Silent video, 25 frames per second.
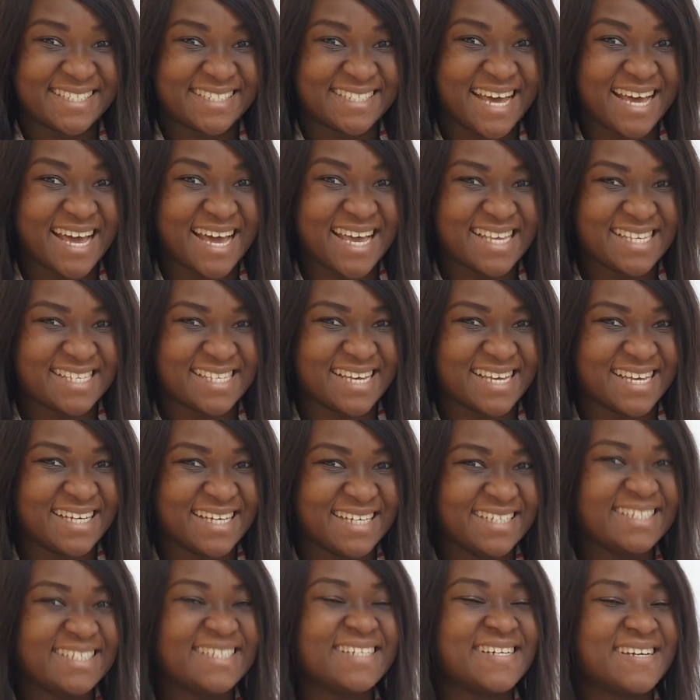Nice,
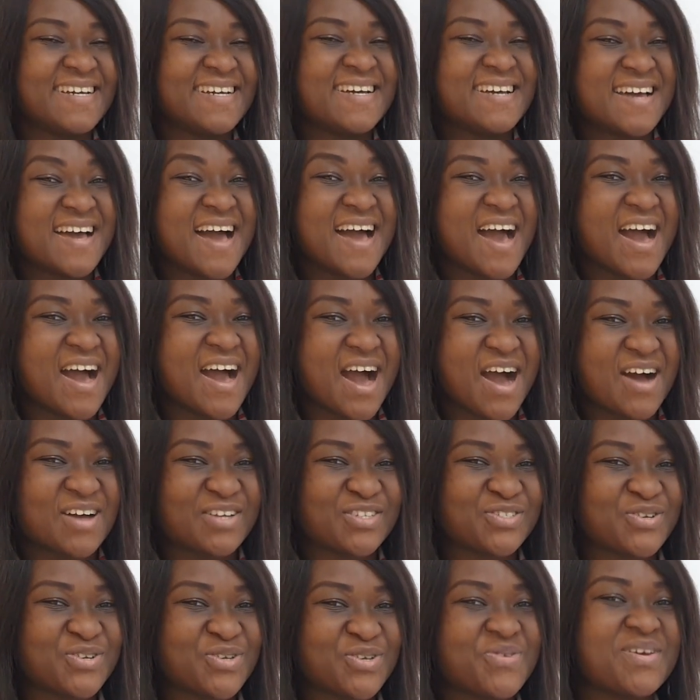huh? I'll
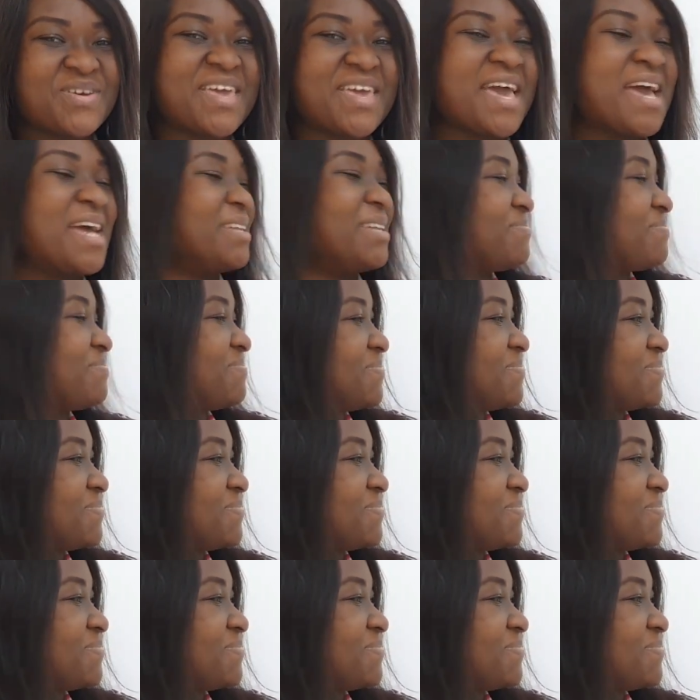show you again.